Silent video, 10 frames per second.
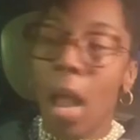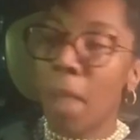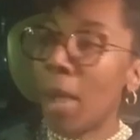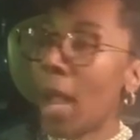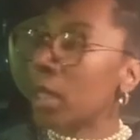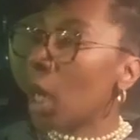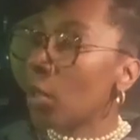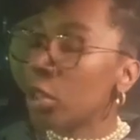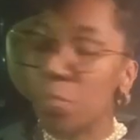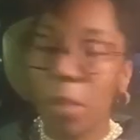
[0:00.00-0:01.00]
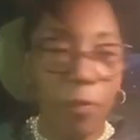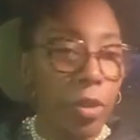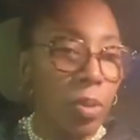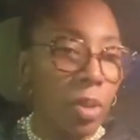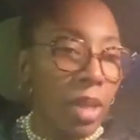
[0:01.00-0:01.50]
And my encouragement for
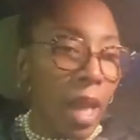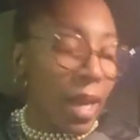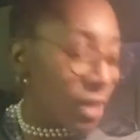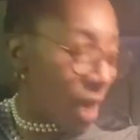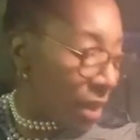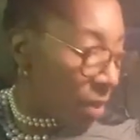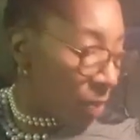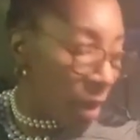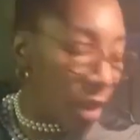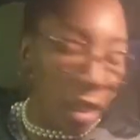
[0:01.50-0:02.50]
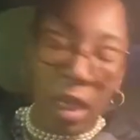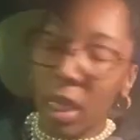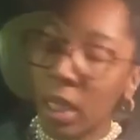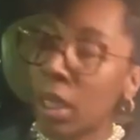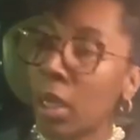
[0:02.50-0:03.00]
you today as I get ready to get
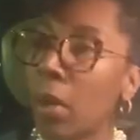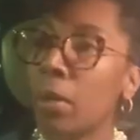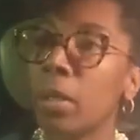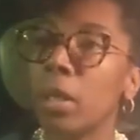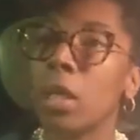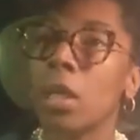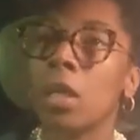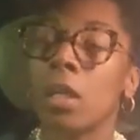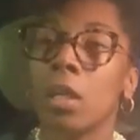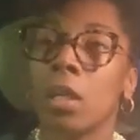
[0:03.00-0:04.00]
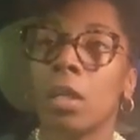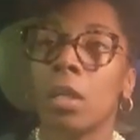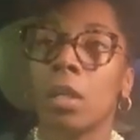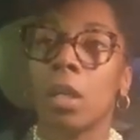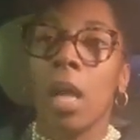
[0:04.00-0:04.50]
in here
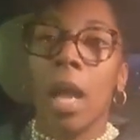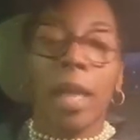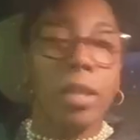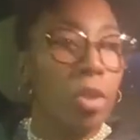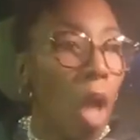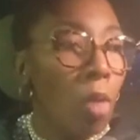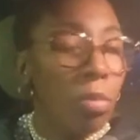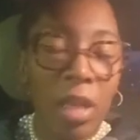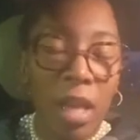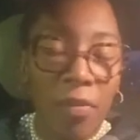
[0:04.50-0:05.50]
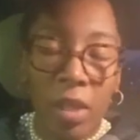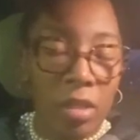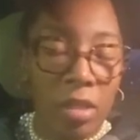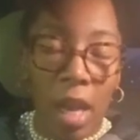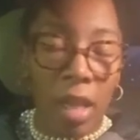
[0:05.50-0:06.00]
is don't live in a
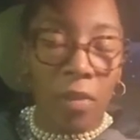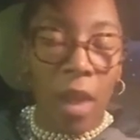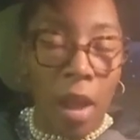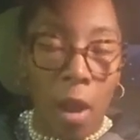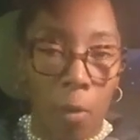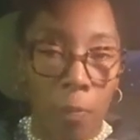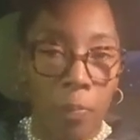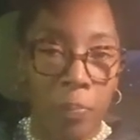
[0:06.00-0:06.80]
state of hell.